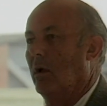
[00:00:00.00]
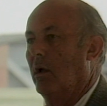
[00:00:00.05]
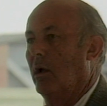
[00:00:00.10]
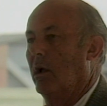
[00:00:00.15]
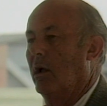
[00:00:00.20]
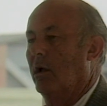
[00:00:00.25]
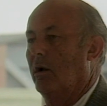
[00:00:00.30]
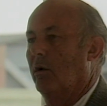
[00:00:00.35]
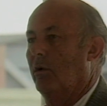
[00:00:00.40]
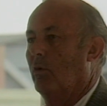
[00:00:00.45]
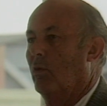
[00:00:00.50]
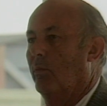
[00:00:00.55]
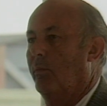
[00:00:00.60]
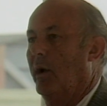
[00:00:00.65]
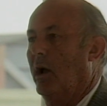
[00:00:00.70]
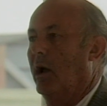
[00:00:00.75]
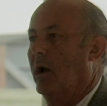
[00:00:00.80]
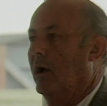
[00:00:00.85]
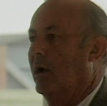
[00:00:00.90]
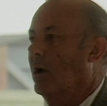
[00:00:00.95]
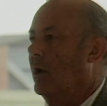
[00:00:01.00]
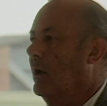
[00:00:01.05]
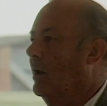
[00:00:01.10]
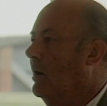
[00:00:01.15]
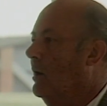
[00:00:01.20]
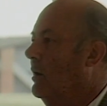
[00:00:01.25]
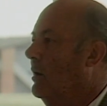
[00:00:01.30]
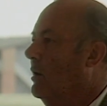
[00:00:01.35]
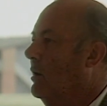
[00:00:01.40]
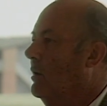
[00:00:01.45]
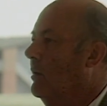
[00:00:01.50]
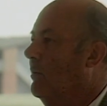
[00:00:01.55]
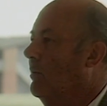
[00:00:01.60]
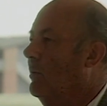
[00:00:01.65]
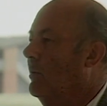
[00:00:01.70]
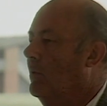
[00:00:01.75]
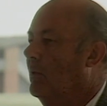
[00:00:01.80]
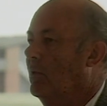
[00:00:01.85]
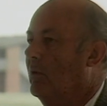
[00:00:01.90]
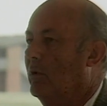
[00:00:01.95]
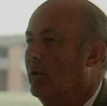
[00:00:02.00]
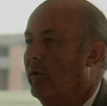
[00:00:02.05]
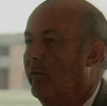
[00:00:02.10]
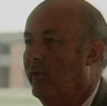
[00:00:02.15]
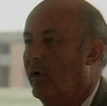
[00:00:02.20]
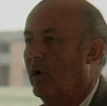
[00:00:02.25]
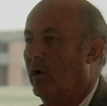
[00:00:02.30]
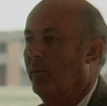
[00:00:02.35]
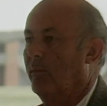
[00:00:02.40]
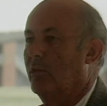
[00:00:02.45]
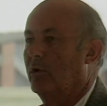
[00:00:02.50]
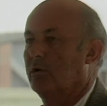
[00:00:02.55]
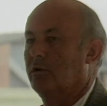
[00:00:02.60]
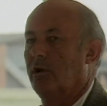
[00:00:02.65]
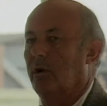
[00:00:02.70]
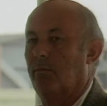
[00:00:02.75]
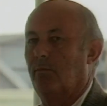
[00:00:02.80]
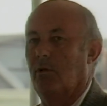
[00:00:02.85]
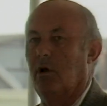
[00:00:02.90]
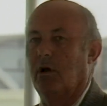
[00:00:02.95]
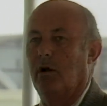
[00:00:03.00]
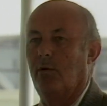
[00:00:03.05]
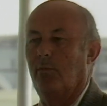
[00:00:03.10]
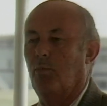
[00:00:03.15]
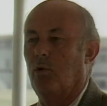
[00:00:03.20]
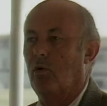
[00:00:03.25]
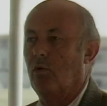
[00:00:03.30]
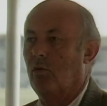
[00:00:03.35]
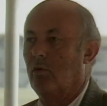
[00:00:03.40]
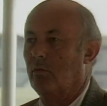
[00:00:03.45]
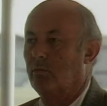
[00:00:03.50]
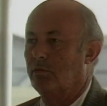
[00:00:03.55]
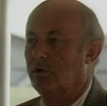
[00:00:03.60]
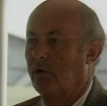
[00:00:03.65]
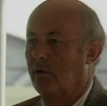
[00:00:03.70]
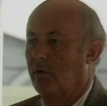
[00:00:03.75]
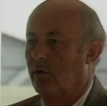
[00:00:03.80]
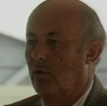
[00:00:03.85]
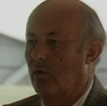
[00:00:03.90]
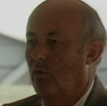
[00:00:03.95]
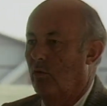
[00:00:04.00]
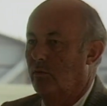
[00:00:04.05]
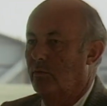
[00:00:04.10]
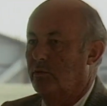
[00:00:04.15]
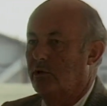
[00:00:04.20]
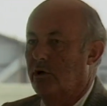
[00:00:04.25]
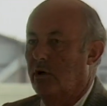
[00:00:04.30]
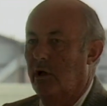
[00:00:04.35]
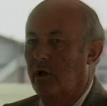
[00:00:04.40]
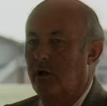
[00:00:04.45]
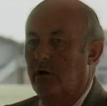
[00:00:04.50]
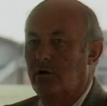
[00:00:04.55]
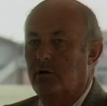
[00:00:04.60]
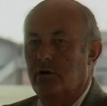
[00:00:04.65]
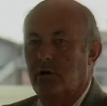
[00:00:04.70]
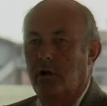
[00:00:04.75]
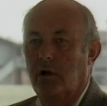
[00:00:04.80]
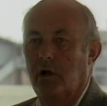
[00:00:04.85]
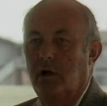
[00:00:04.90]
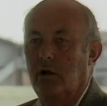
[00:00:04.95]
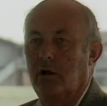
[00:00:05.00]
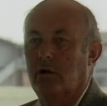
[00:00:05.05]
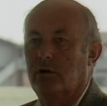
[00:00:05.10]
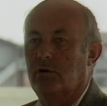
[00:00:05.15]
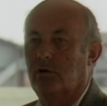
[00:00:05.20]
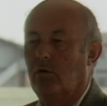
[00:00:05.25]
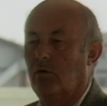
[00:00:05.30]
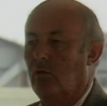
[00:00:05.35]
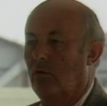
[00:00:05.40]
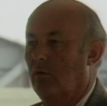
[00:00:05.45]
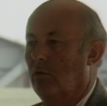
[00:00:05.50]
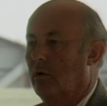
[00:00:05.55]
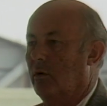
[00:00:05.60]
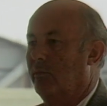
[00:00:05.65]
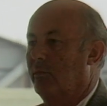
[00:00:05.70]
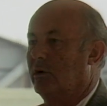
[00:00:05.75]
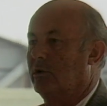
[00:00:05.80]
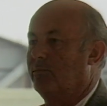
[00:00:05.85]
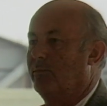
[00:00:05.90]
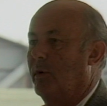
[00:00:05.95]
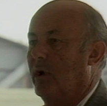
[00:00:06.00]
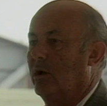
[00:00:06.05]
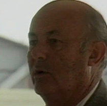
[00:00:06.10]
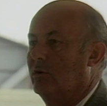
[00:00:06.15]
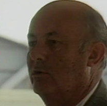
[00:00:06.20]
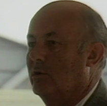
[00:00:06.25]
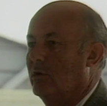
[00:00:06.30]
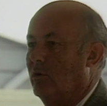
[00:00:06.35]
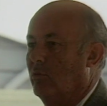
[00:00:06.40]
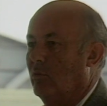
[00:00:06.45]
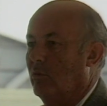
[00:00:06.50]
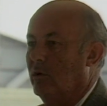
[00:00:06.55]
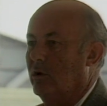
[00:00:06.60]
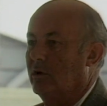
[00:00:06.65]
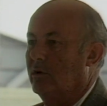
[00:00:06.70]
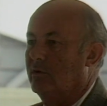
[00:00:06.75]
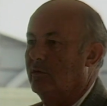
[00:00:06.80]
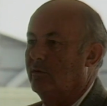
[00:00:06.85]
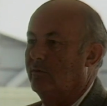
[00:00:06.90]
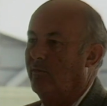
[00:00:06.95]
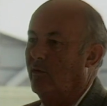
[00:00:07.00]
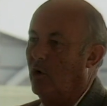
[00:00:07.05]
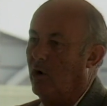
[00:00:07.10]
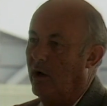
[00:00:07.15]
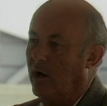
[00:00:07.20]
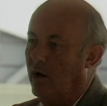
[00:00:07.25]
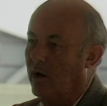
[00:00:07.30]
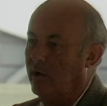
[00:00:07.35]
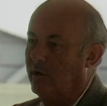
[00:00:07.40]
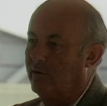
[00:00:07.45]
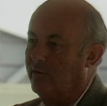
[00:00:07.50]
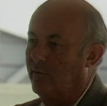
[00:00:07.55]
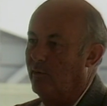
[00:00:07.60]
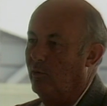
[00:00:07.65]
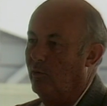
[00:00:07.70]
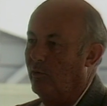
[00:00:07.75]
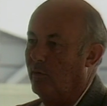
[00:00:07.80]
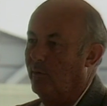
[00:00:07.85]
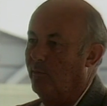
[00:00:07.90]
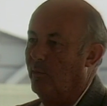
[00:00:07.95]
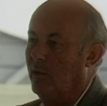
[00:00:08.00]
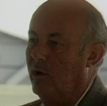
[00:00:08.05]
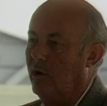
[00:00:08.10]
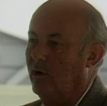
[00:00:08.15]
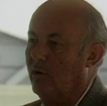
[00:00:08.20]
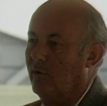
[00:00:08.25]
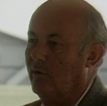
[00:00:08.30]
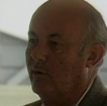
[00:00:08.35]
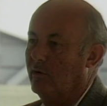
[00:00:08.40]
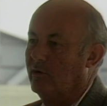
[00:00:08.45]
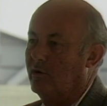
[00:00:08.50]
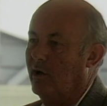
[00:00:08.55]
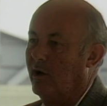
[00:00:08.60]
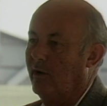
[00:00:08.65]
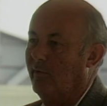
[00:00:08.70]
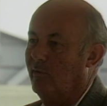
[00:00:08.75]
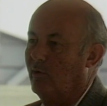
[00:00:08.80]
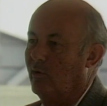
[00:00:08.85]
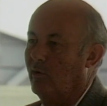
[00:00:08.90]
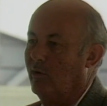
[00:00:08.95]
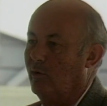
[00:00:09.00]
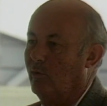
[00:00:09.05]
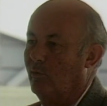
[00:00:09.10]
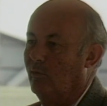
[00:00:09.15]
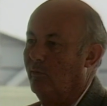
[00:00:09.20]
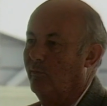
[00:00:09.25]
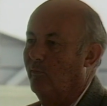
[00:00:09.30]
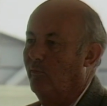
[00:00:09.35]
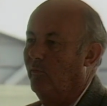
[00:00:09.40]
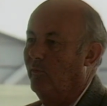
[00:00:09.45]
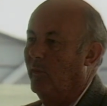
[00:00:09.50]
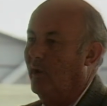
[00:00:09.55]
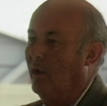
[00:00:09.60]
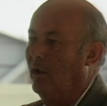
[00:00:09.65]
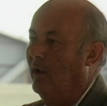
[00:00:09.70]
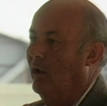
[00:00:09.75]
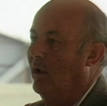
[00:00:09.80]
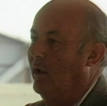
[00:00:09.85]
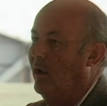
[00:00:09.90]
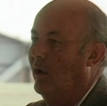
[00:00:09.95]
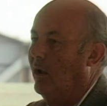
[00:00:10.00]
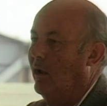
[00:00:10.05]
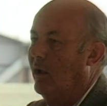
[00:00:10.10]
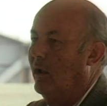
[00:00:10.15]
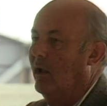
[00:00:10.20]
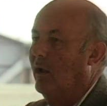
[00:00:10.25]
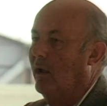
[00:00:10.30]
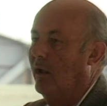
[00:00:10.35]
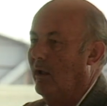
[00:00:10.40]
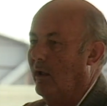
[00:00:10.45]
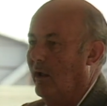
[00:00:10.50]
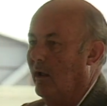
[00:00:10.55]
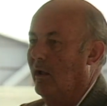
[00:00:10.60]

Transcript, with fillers: and go back and develop the same kind of programs in their home states. So, Ms. Poundstone, it's very nice for you to be here this afternoon. I appreciate